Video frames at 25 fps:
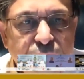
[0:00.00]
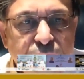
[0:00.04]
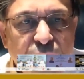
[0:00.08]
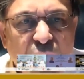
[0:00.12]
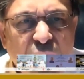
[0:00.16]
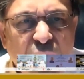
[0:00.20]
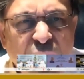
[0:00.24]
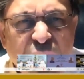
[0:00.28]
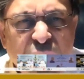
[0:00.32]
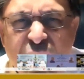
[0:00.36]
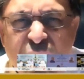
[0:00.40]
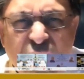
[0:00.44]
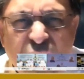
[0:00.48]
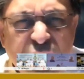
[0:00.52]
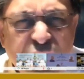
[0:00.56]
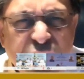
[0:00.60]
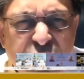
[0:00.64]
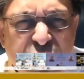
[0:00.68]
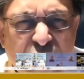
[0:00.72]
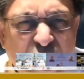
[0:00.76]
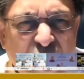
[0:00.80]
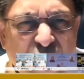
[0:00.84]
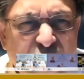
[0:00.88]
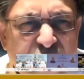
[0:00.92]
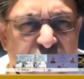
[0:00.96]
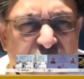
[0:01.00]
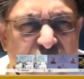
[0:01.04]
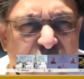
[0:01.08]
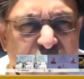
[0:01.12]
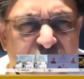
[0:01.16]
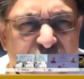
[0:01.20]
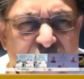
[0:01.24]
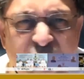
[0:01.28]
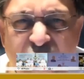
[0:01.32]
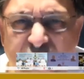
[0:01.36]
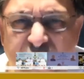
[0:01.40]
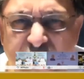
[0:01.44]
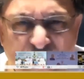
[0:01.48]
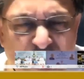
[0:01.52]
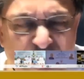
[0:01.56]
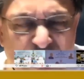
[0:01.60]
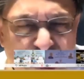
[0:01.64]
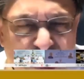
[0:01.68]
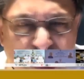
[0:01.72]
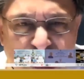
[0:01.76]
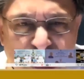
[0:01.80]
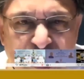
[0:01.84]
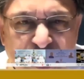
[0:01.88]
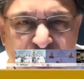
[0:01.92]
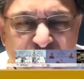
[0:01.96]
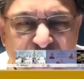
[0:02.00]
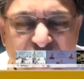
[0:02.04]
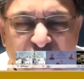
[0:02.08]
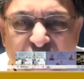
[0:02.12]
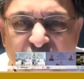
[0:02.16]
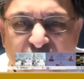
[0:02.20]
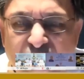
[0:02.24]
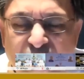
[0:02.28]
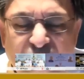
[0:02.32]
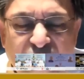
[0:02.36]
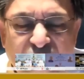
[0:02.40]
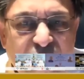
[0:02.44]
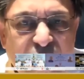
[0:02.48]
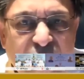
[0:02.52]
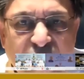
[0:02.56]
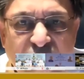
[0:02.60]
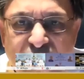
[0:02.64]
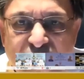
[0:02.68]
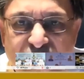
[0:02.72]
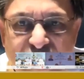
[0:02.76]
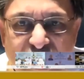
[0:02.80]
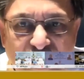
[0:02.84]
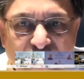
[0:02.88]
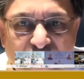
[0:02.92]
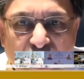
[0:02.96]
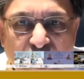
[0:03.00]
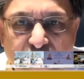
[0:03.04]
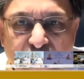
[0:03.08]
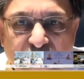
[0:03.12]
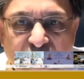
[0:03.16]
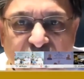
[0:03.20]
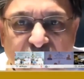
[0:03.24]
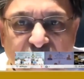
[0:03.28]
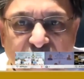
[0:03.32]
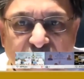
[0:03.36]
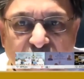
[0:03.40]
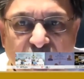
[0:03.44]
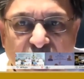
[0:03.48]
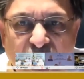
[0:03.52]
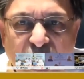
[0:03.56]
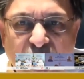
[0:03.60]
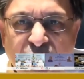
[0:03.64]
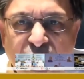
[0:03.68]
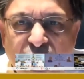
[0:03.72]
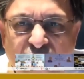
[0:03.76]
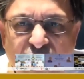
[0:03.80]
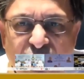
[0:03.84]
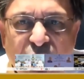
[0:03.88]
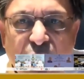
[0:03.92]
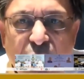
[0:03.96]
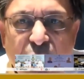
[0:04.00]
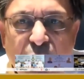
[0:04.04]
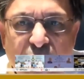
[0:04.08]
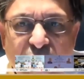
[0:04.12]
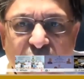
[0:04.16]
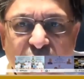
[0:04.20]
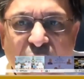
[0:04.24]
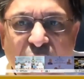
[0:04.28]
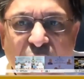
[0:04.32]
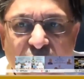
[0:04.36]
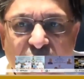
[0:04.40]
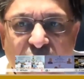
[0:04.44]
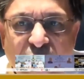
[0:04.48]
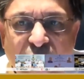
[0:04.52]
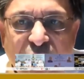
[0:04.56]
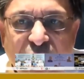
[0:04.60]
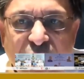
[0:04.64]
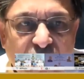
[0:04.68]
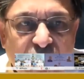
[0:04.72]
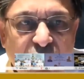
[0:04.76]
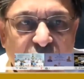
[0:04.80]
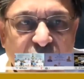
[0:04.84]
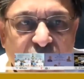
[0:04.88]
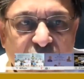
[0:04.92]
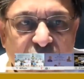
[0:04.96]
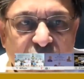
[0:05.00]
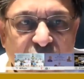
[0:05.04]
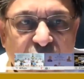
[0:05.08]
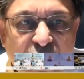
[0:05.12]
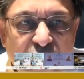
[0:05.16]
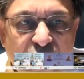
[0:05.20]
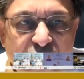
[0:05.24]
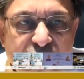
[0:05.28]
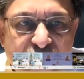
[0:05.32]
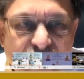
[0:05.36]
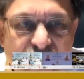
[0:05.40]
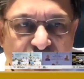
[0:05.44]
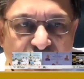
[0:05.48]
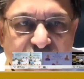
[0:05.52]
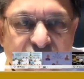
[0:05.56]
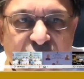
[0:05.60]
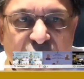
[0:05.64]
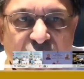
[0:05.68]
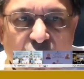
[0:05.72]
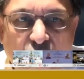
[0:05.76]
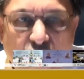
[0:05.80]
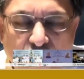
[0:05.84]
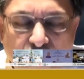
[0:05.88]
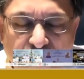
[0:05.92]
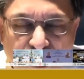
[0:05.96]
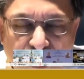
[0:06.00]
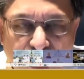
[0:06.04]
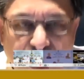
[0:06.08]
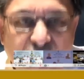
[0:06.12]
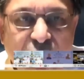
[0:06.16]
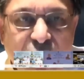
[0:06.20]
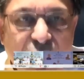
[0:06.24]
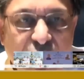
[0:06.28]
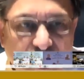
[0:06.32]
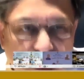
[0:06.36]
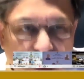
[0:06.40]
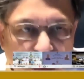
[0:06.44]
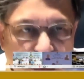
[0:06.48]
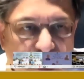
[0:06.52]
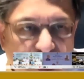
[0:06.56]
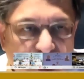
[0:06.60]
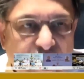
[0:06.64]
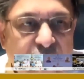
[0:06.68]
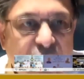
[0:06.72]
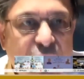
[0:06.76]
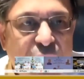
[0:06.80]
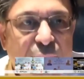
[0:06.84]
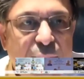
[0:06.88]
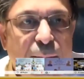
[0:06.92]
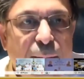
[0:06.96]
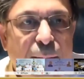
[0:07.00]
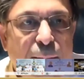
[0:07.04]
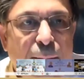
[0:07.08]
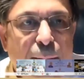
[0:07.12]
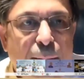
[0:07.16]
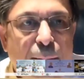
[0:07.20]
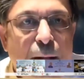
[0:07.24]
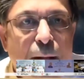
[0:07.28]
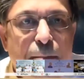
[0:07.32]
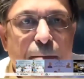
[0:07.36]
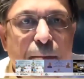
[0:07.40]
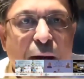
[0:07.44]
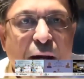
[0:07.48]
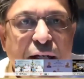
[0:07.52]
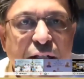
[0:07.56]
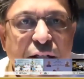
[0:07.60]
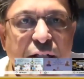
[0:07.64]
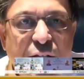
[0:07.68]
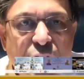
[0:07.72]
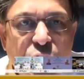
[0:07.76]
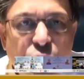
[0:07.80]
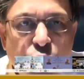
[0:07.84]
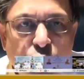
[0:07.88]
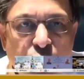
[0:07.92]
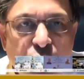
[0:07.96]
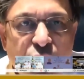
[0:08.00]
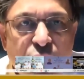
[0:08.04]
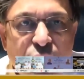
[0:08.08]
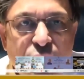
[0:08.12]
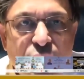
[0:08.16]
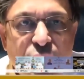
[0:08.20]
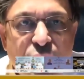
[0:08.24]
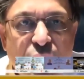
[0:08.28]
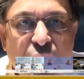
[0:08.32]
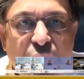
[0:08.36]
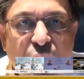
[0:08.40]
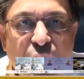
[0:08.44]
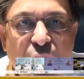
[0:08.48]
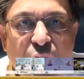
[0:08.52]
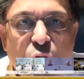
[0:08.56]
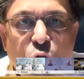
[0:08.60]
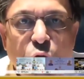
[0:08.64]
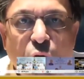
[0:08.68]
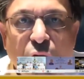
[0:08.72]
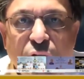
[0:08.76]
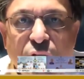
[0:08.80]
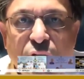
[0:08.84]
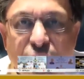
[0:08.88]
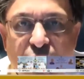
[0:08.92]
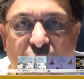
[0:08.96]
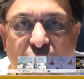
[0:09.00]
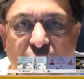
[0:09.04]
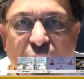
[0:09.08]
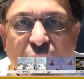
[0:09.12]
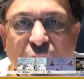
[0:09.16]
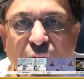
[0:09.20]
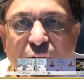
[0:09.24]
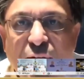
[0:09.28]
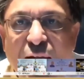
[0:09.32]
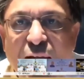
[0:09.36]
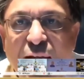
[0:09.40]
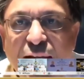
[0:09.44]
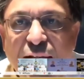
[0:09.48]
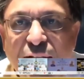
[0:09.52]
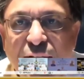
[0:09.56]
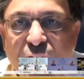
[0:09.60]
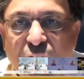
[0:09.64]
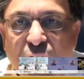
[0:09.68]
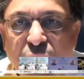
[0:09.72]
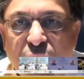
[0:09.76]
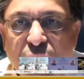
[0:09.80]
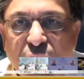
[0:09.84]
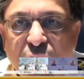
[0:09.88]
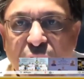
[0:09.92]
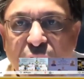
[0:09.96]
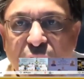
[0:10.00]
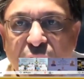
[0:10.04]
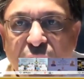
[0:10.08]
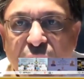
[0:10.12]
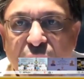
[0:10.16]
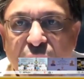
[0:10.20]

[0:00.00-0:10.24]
India is changing, India has been changing, India is developing, and we will make IIT Guwahati a center of great learning. My dear students, you are trained at IIT Guwahati.